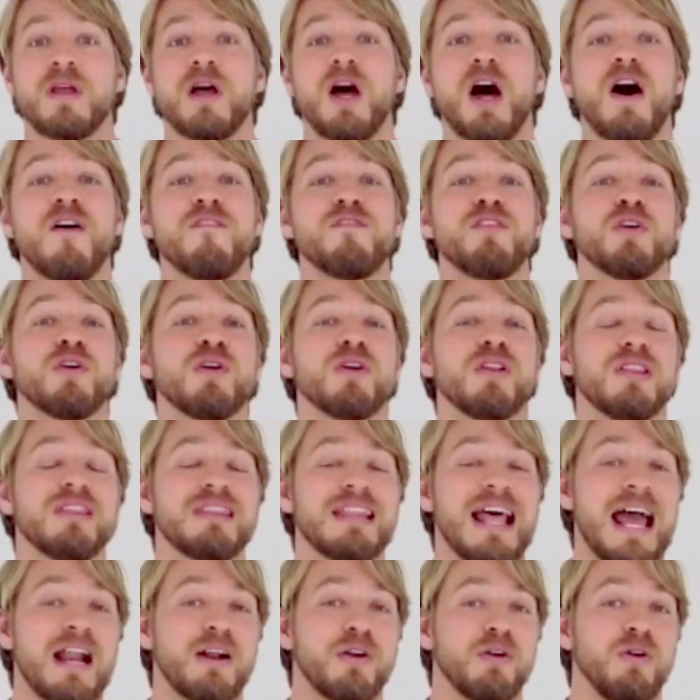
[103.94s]
of your
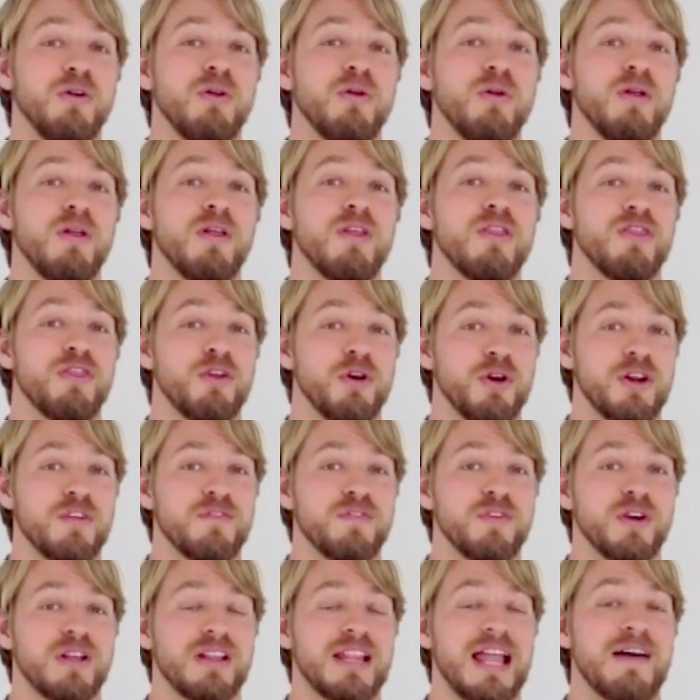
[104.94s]
lateral third of
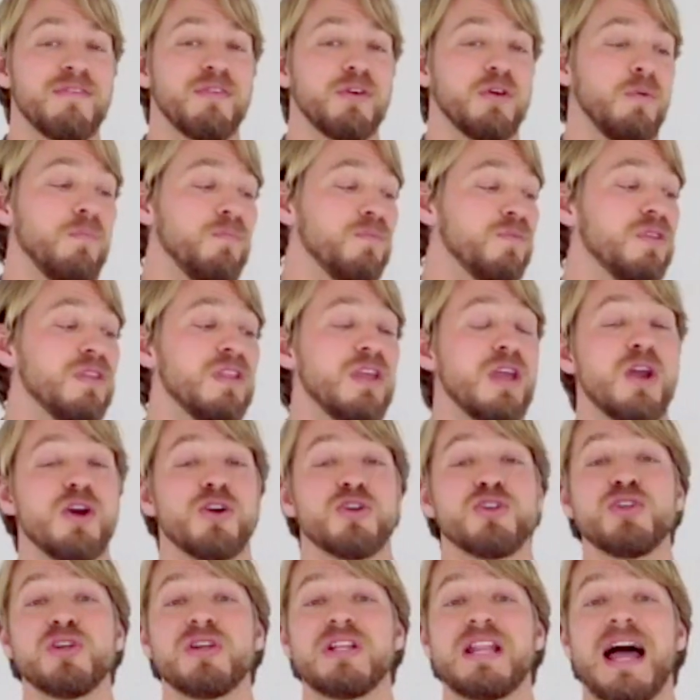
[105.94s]
your clavicle.
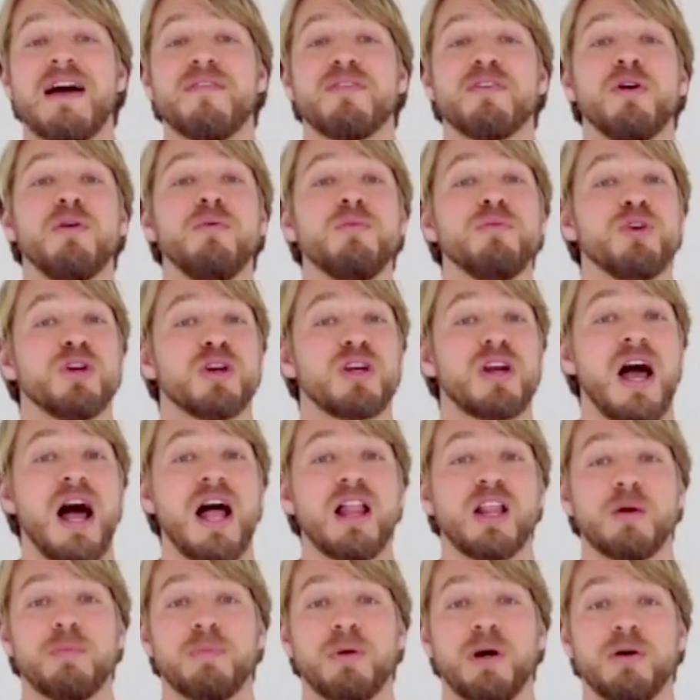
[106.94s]
Here's your clavicle, your
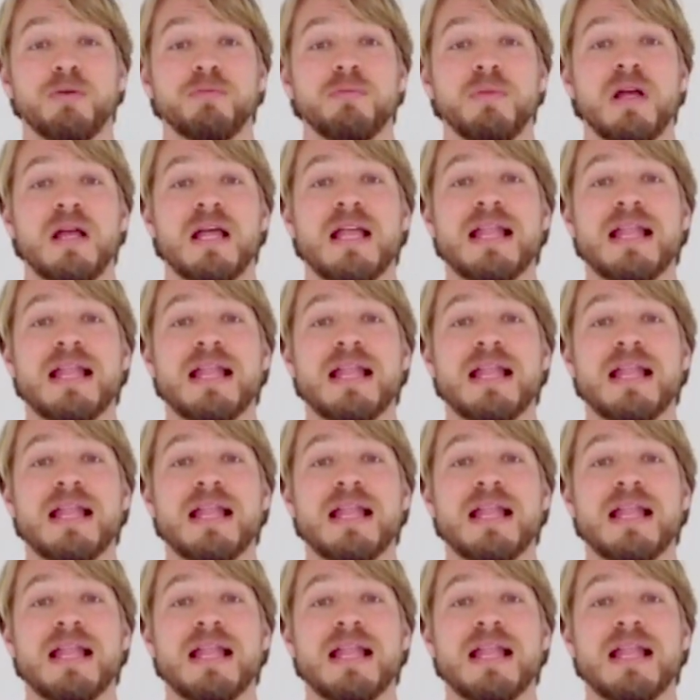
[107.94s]
collarbone.